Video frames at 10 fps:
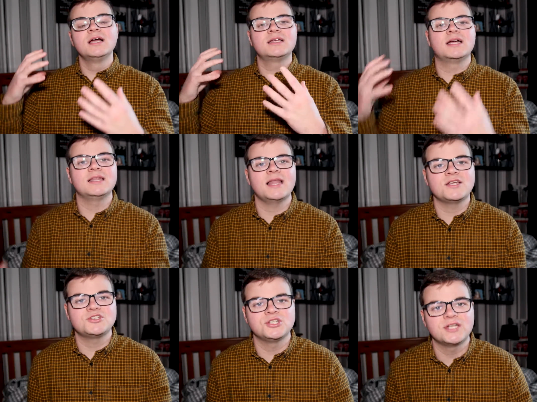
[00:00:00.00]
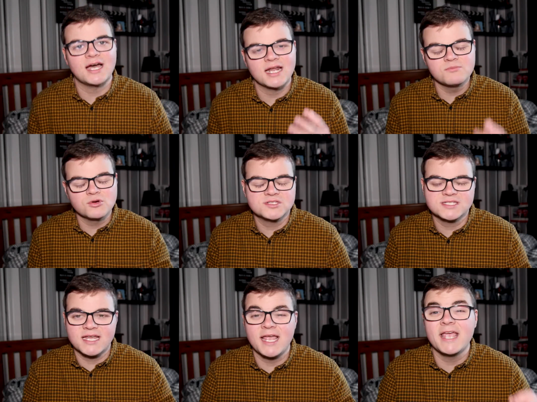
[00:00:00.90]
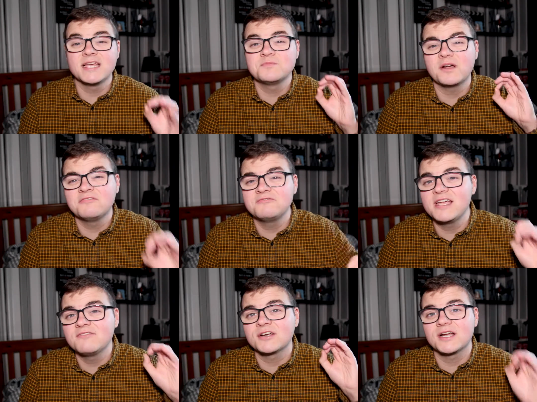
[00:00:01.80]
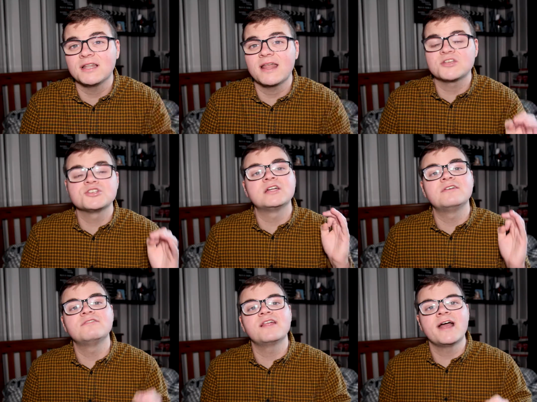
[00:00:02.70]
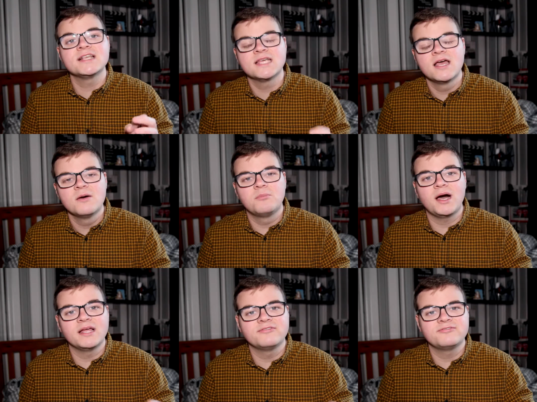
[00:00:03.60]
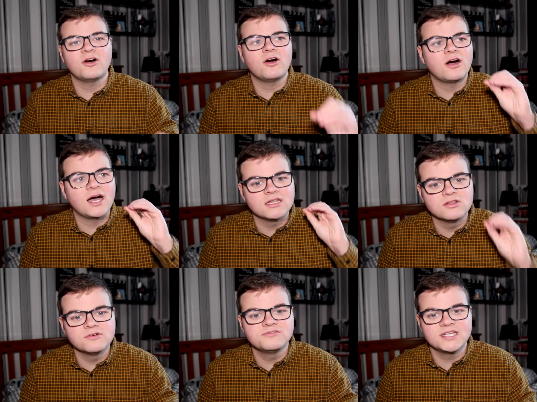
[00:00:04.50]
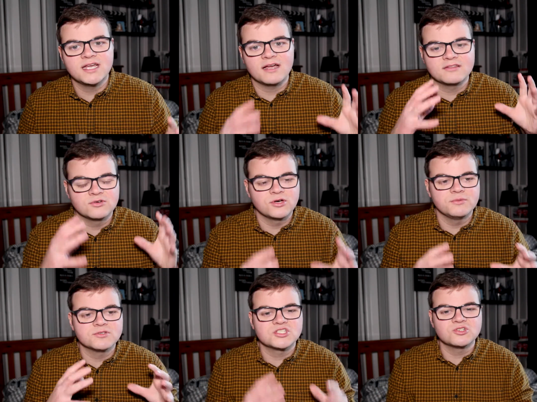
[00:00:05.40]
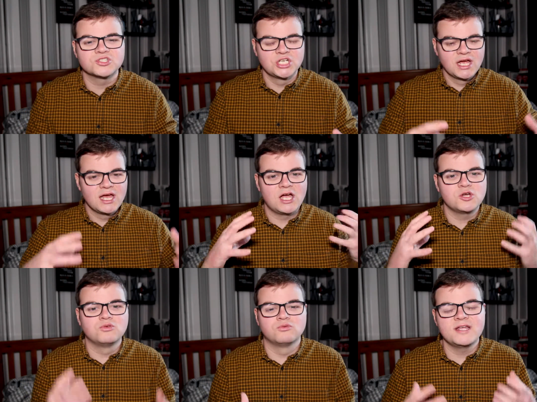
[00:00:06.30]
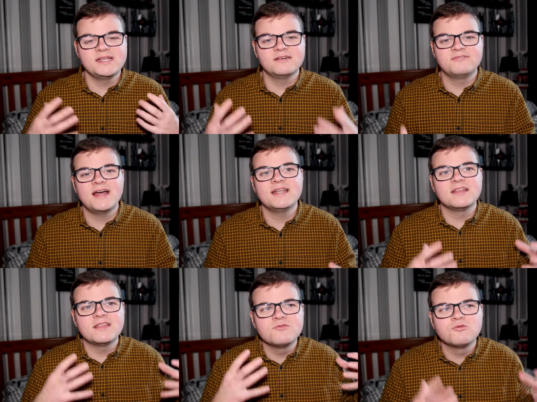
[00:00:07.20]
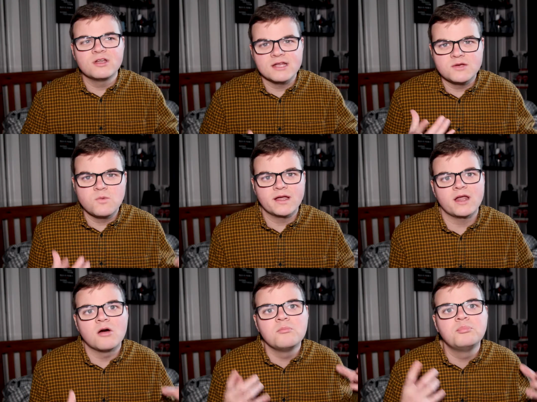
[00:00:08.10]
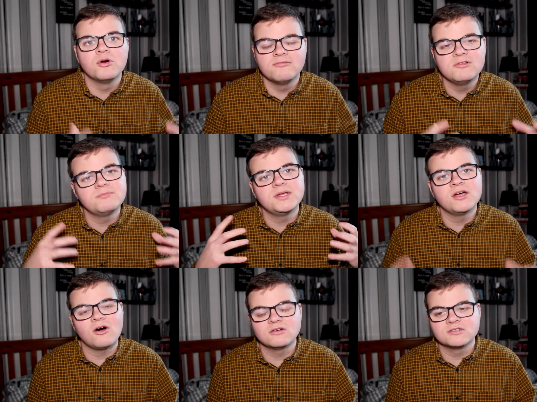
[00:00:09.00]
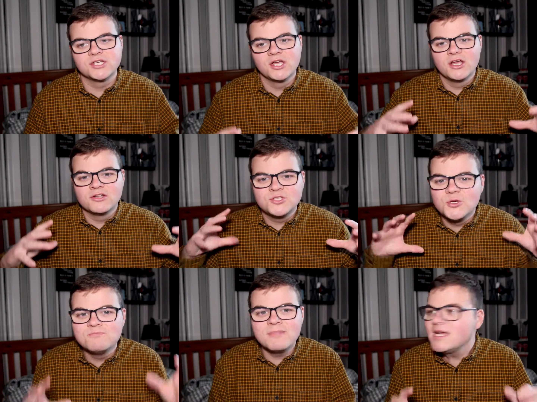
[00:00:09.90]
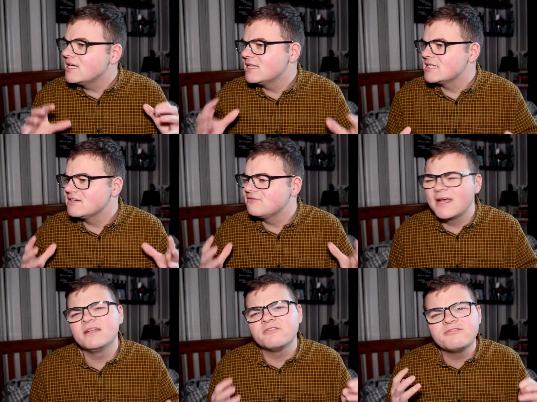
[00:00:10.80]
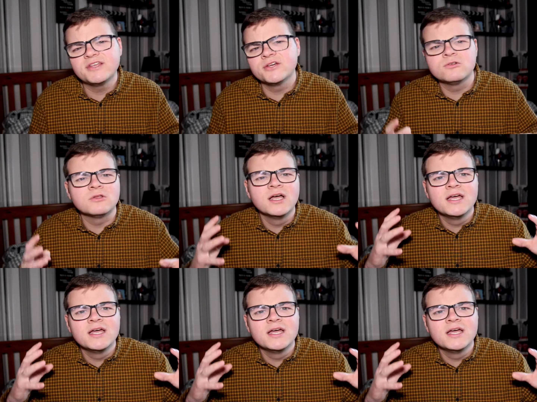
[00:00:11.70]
collection, and I must say it is my favourite collection of theirs by far. I loved it. I thought it was such a great event. They really went above and beyond to make this event feel